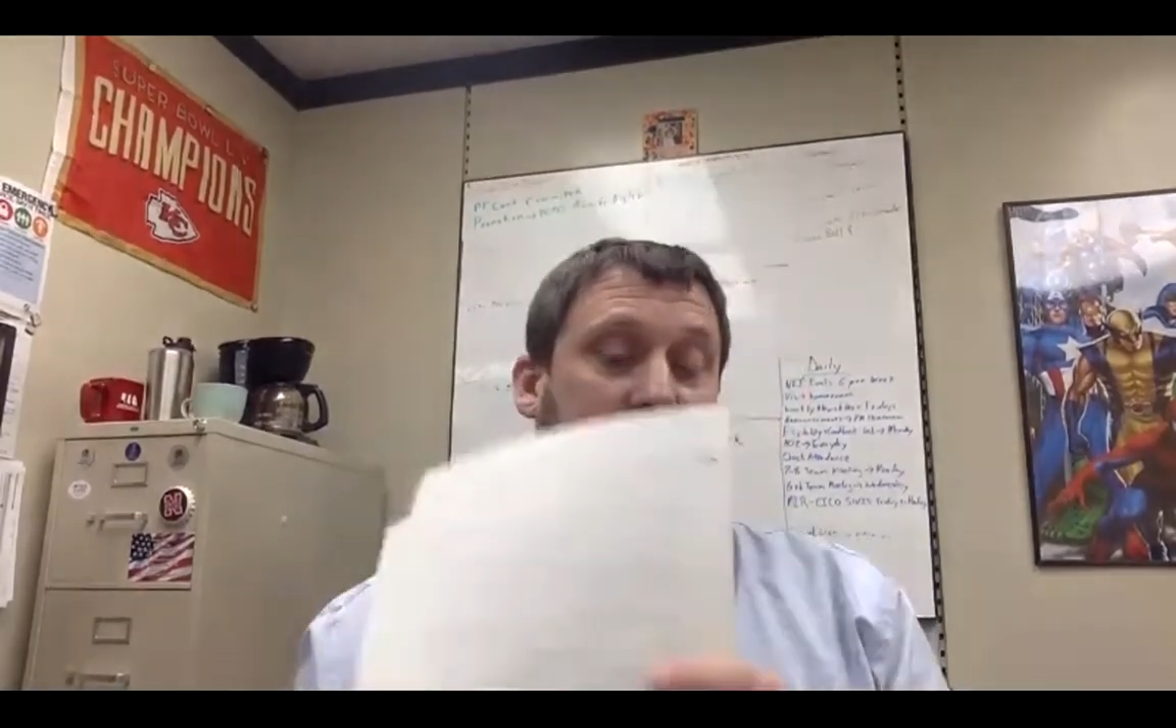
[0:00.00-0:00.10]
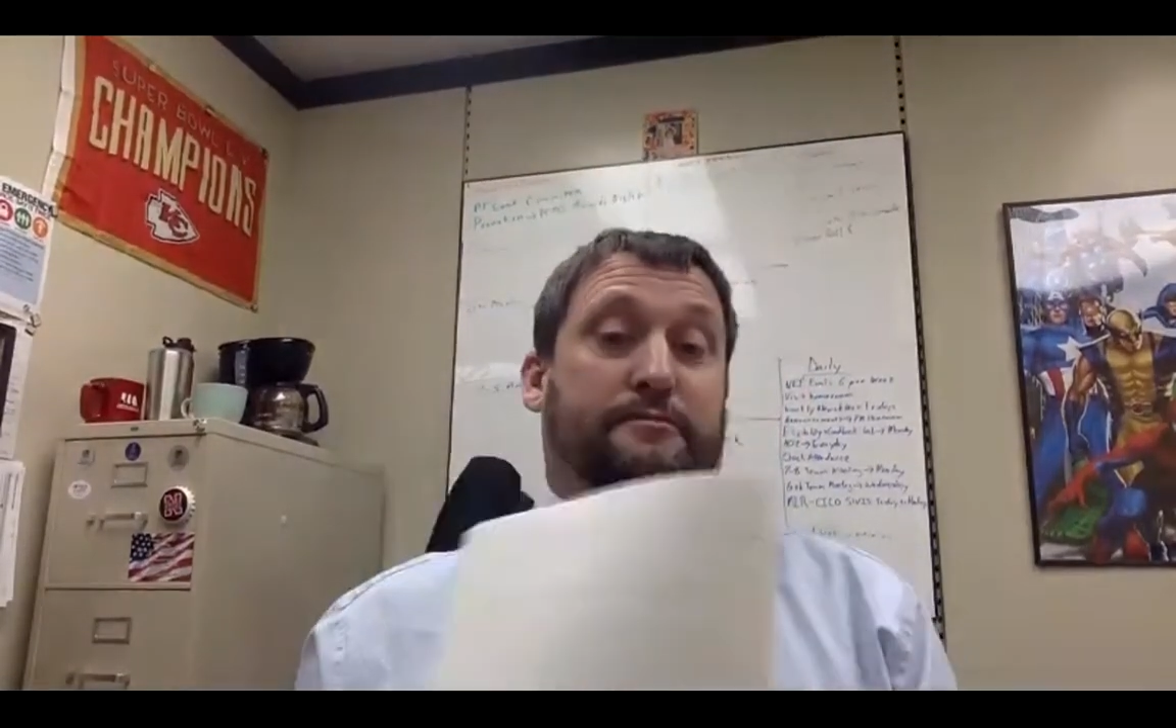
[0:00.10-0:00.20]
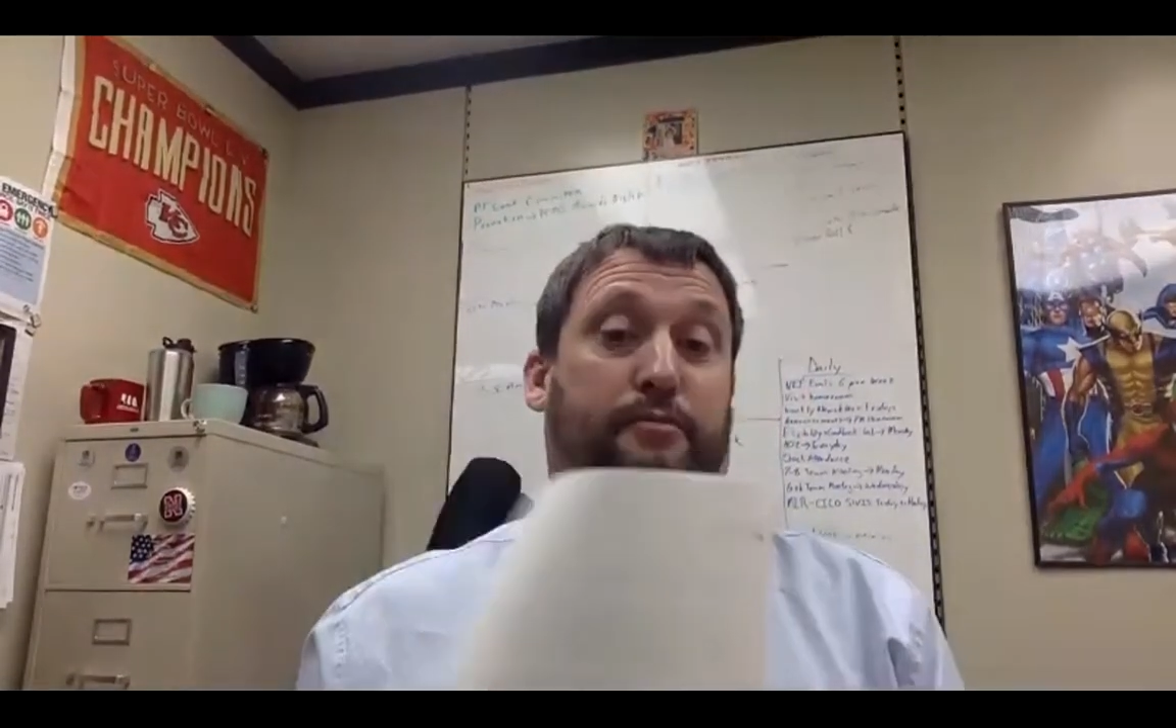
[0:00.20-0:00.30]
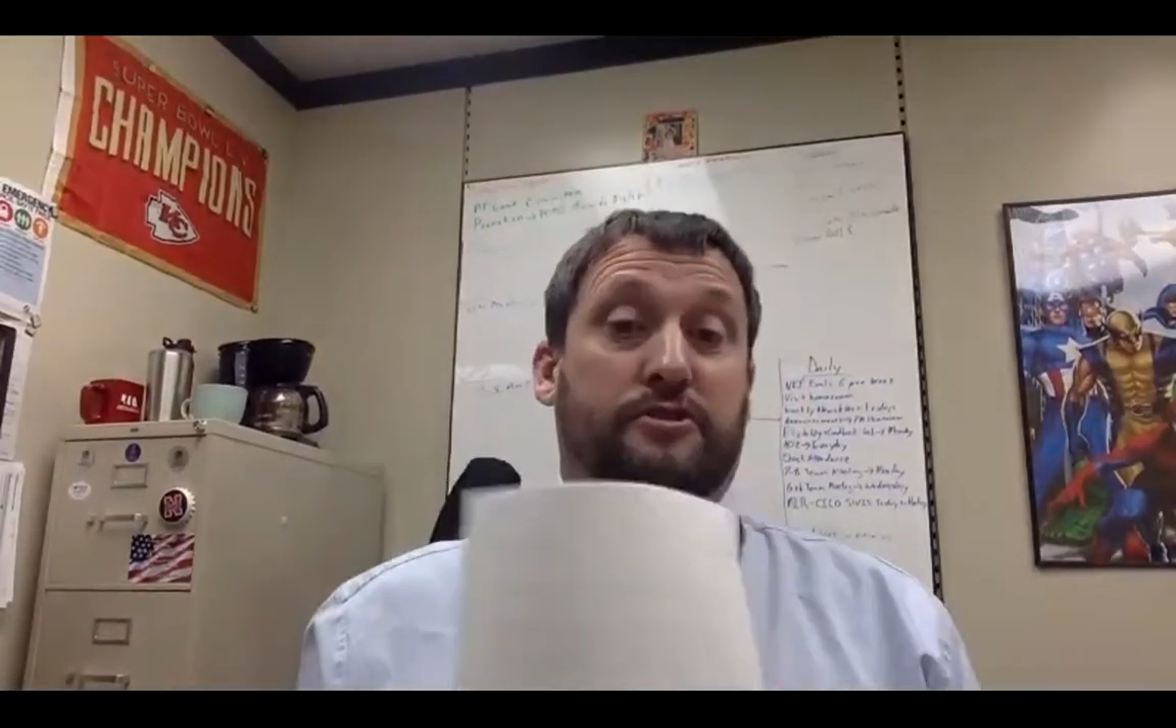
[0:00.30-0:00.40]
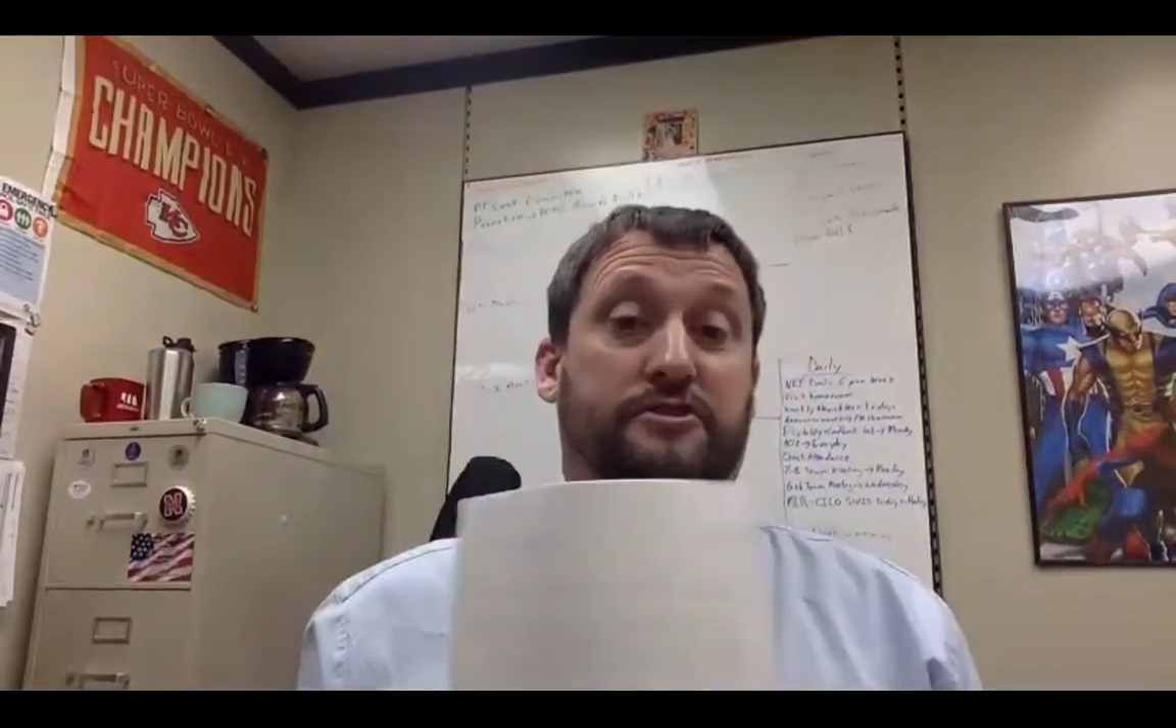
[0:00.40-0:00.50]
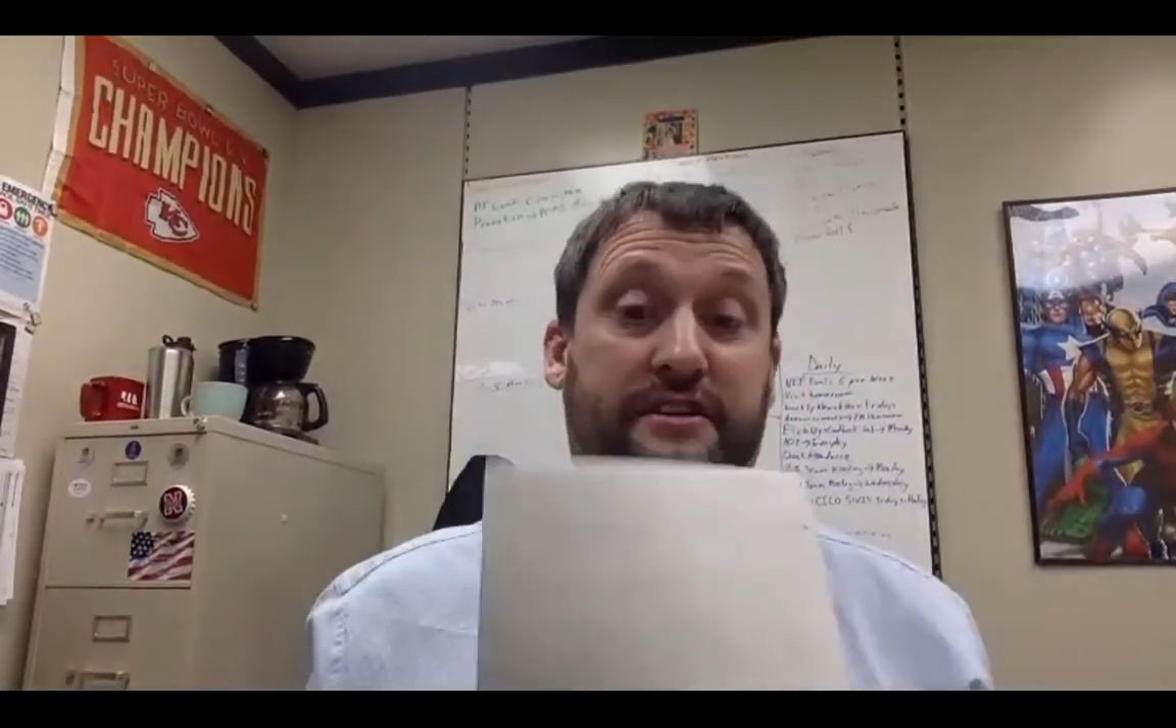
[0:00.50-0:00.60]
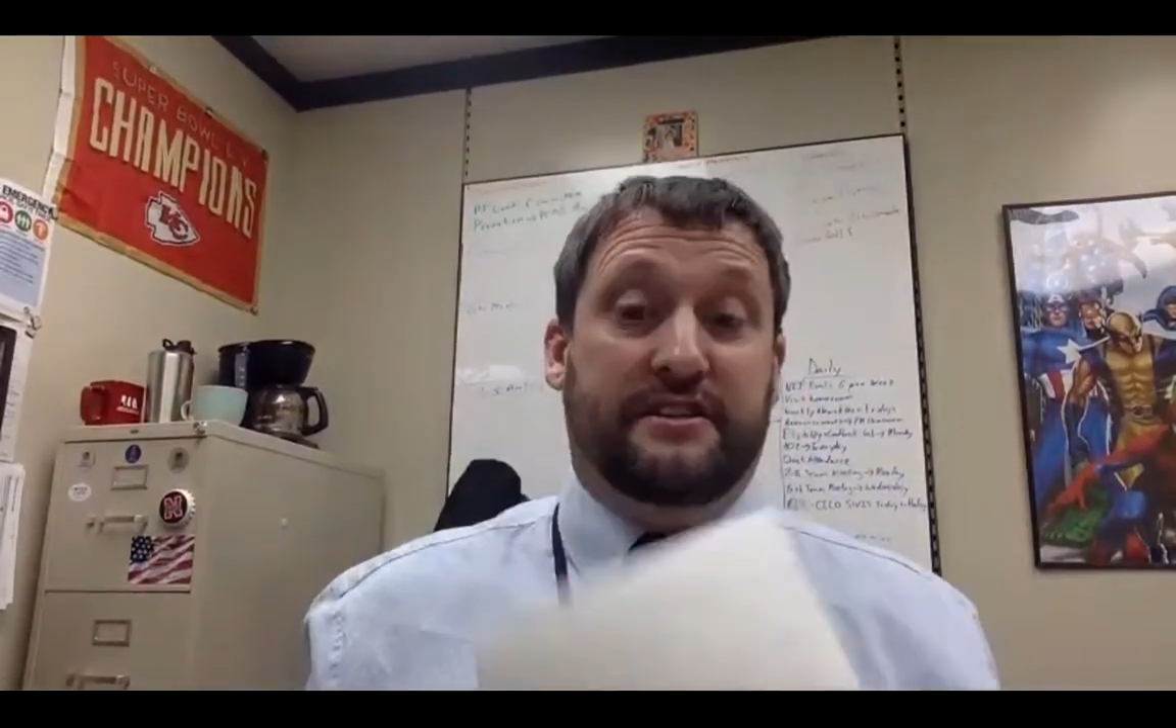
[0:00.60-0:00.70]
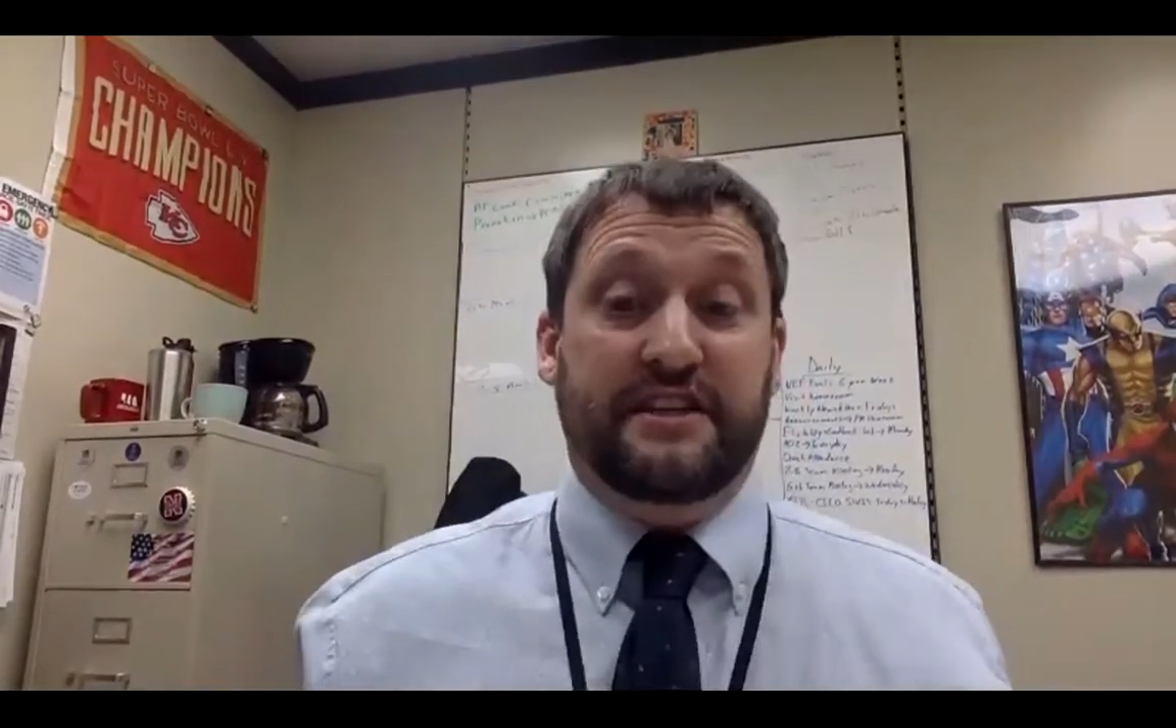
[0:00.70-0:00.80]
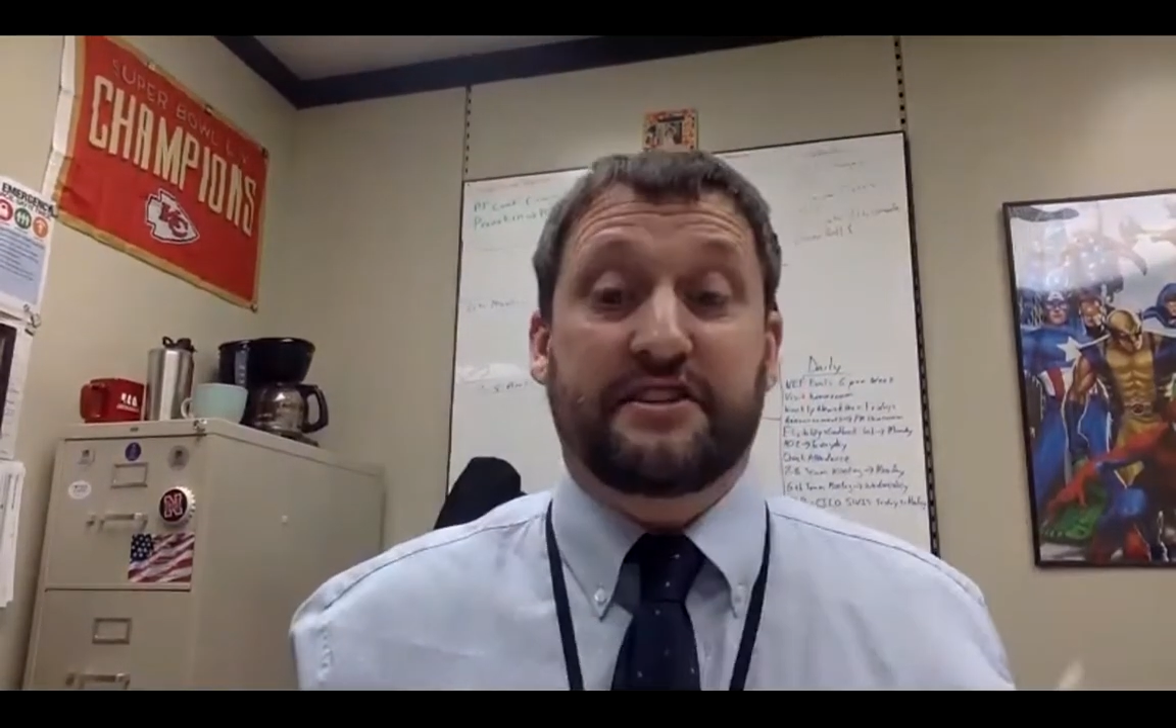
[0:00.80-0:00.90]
this person's